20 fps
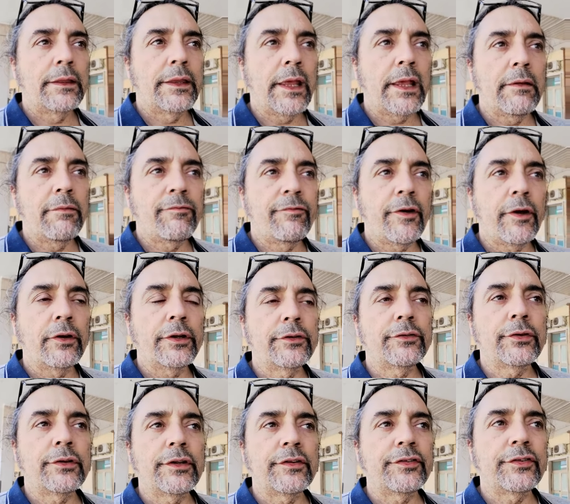they fell
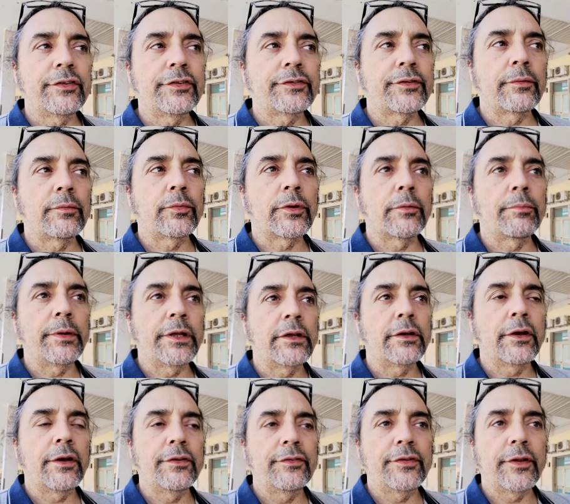into the system where
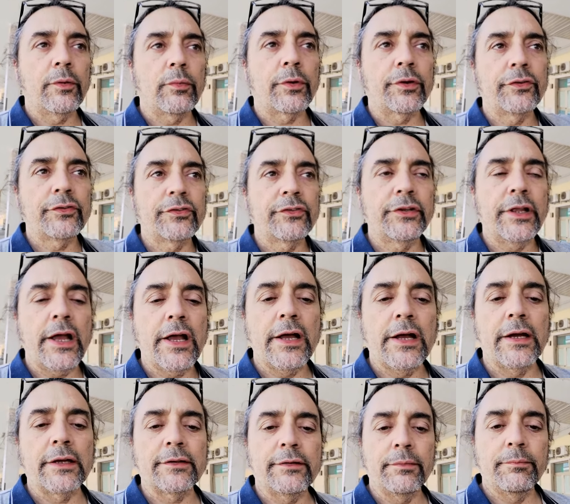because they were
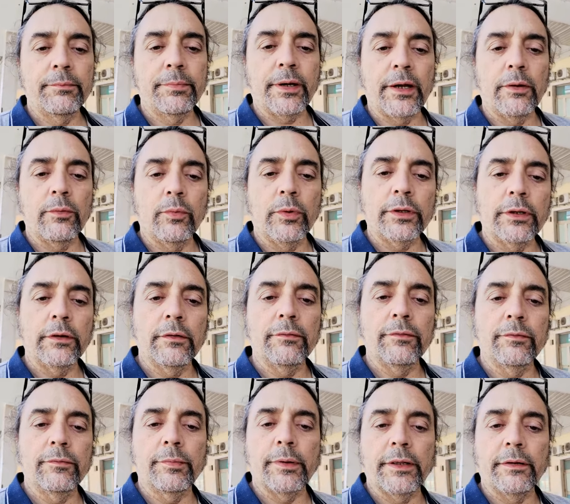snagged by one
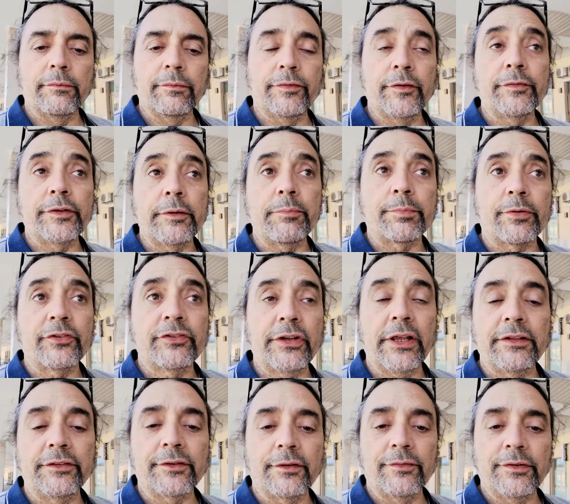of by
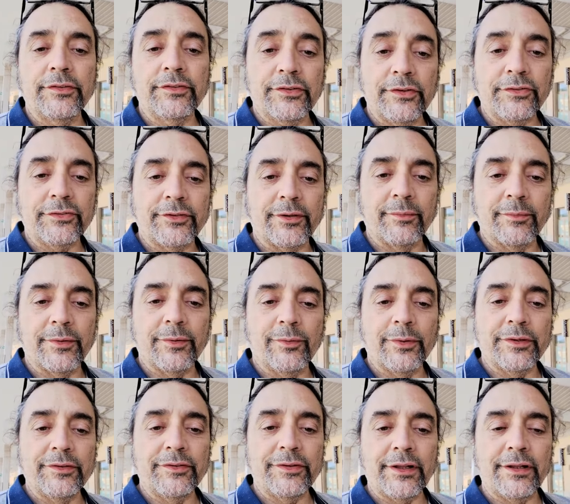50% of the system,
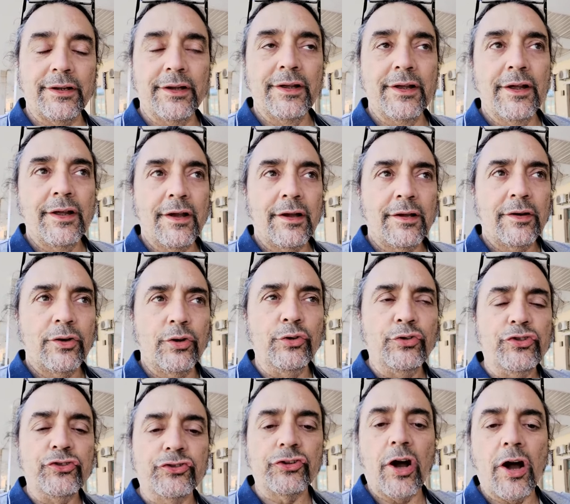the ones that
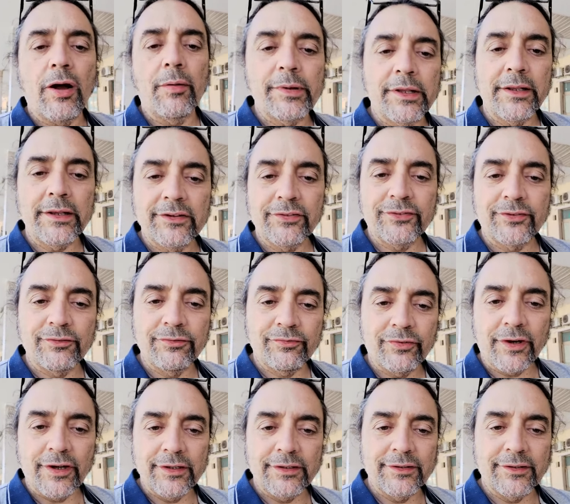whose job it is to
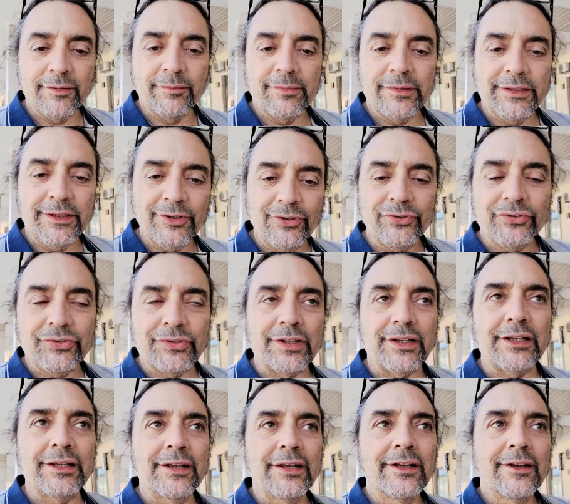find them
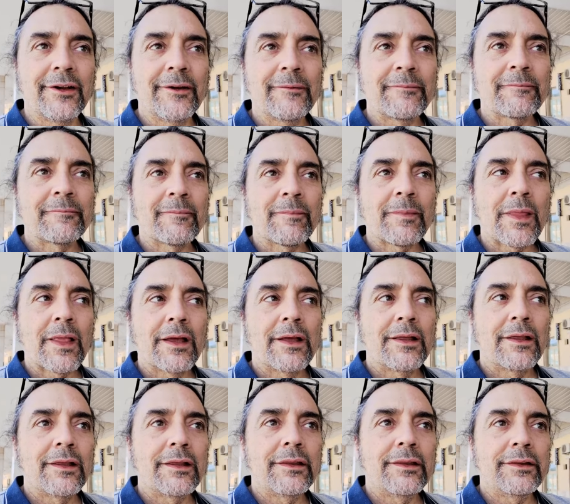guilty,
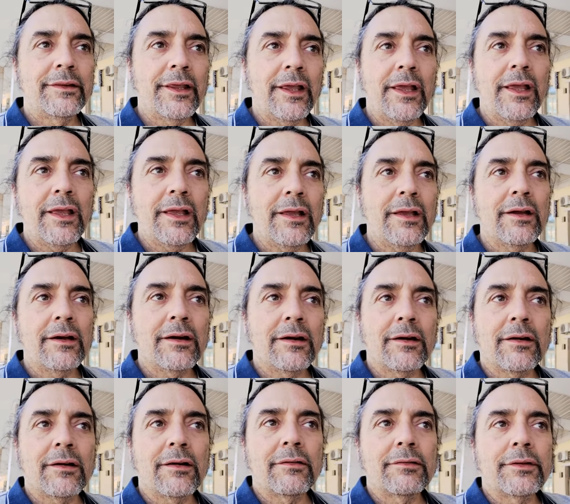they
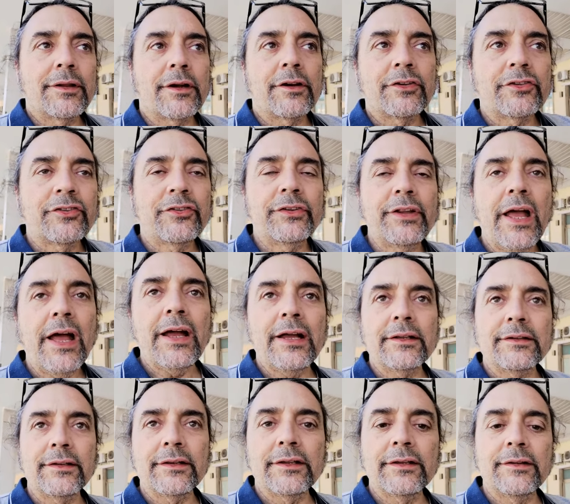are they're
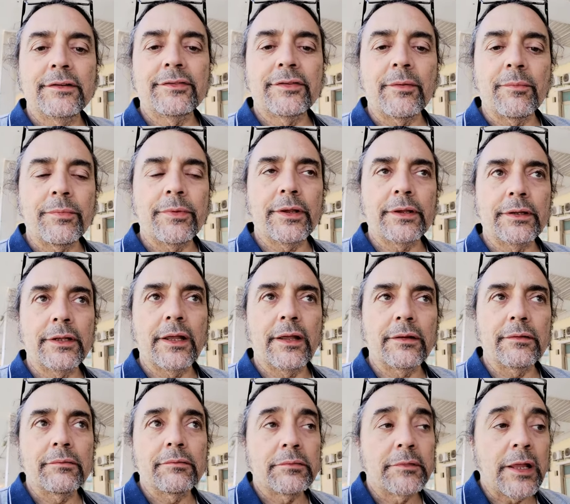snagged in something
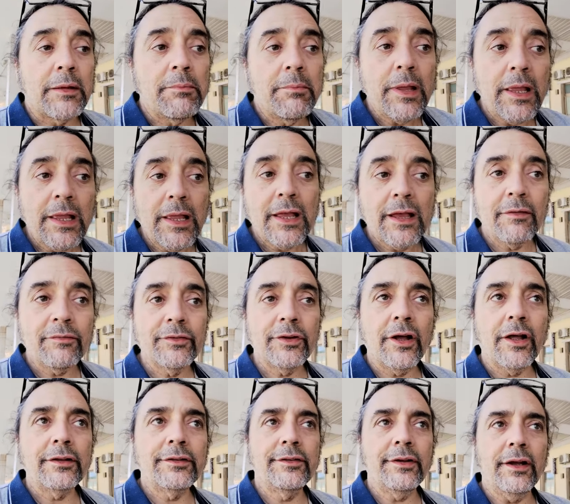that they may have
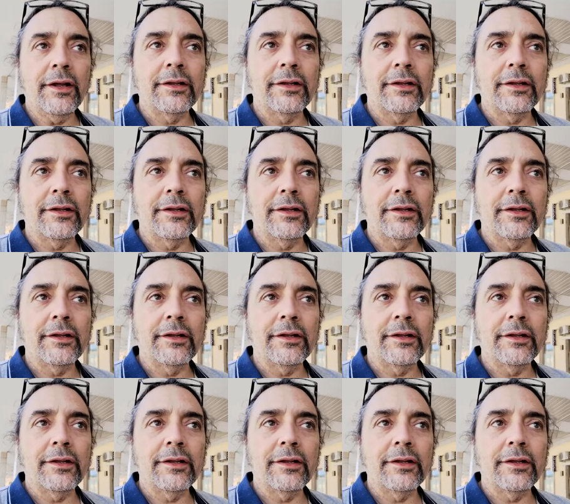not